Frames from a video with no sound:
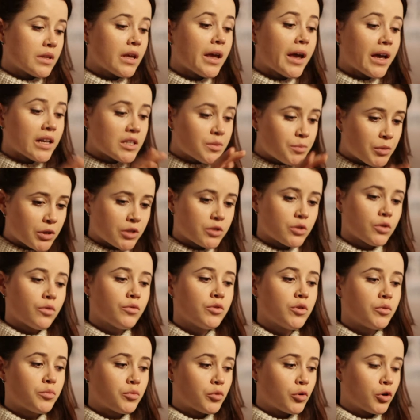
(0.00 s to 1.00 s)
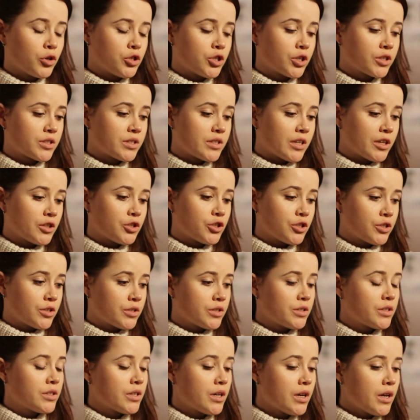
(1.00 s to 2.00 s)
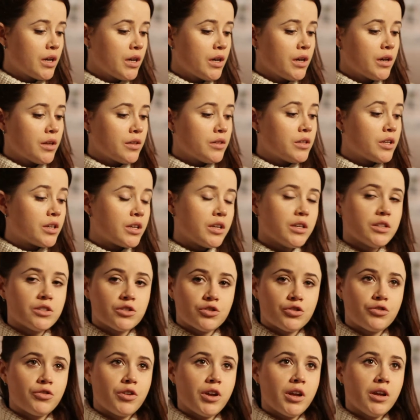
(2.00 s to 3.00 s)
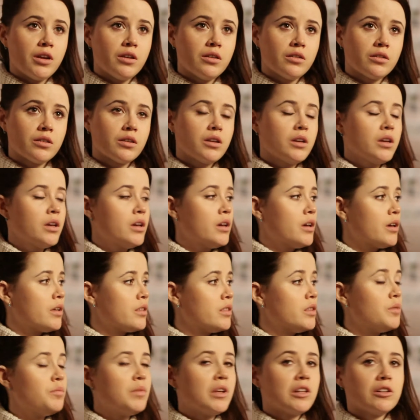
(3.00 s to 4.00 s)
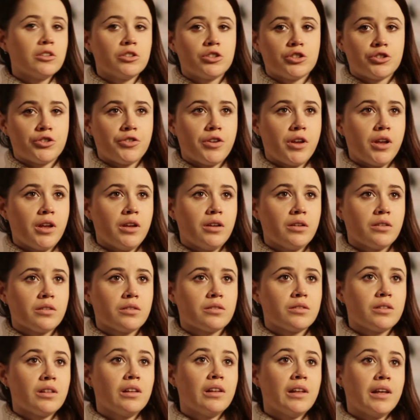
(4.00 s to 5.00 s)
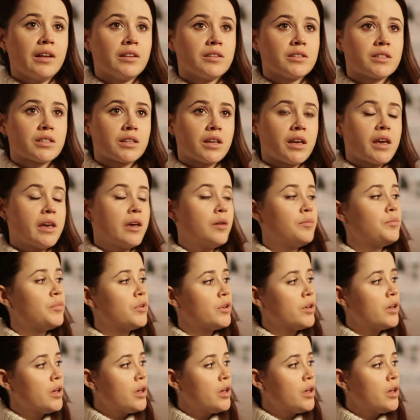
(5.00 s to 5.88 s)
aspects of the project, such as the history, the military, the landscape,